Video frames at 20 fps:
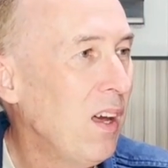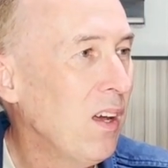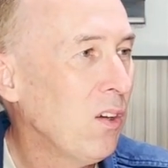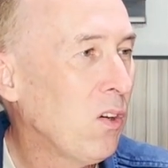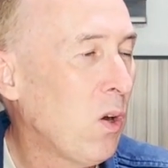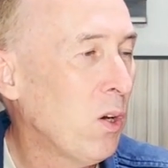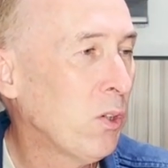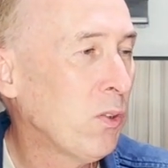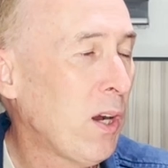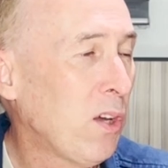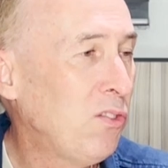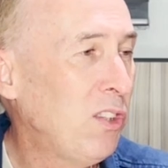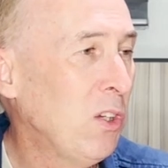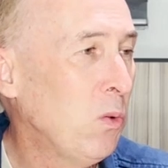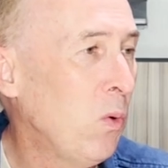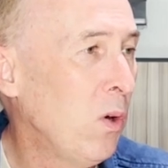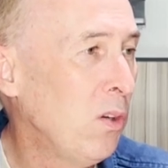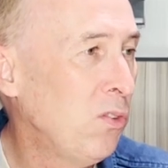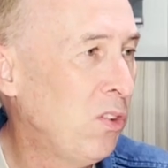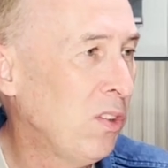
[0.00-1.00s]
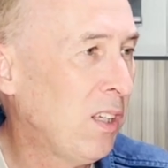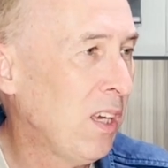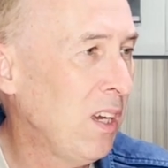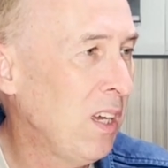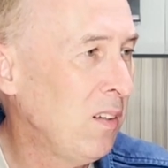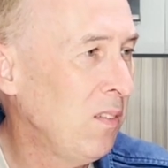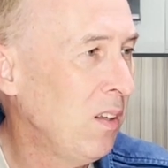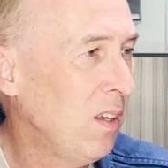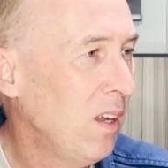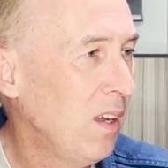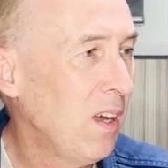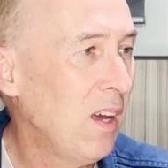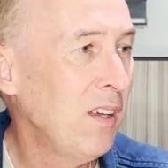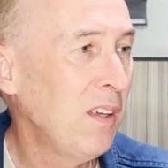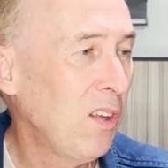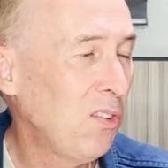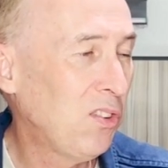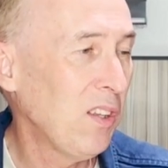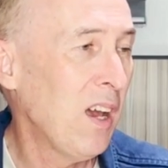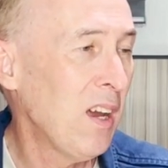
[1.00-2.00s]
Contrasting words again.
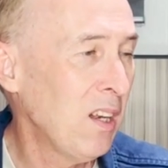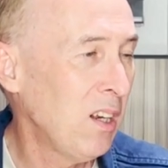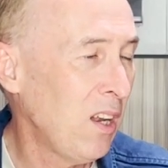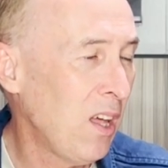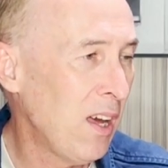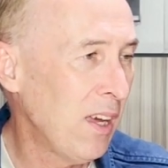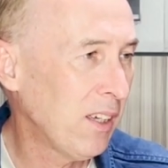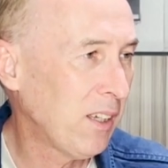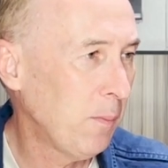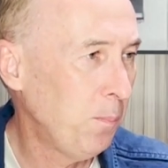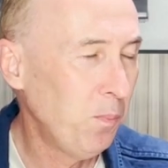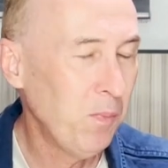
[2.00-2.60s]
Yes, unlike,